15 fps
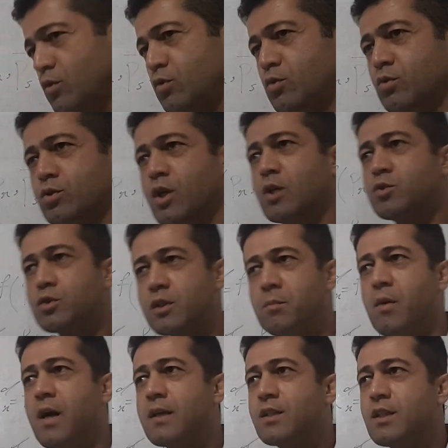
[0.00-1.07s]
You go to the
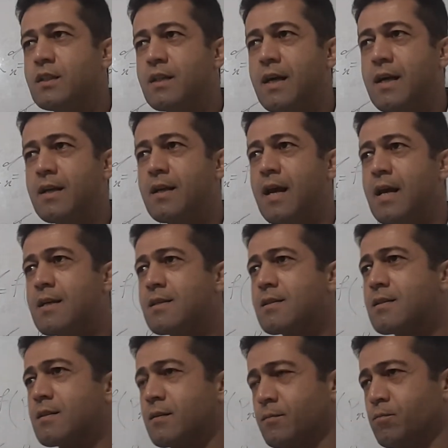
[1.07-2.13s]
market and
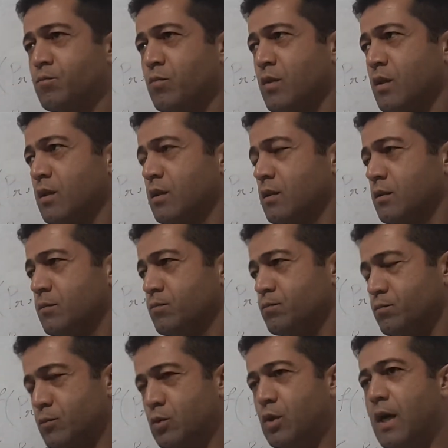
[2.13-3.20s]

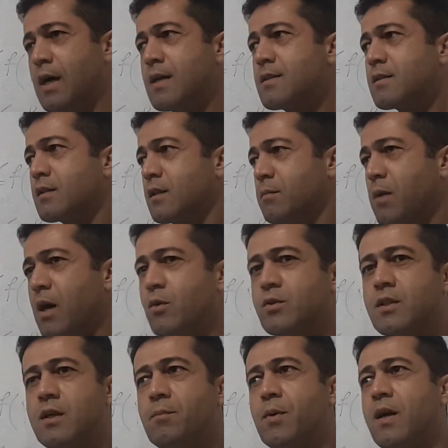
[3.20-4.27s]
you ask about
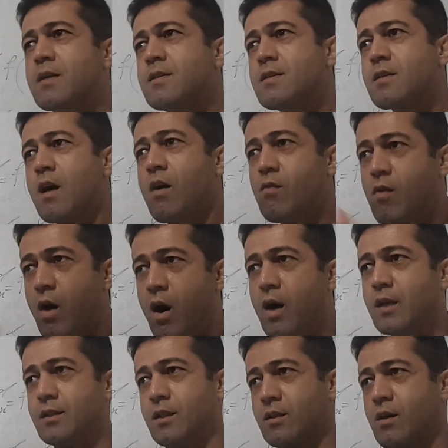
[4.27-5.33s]
the prices of
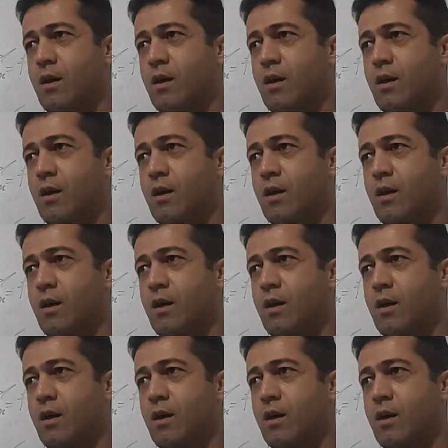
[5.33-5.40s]
other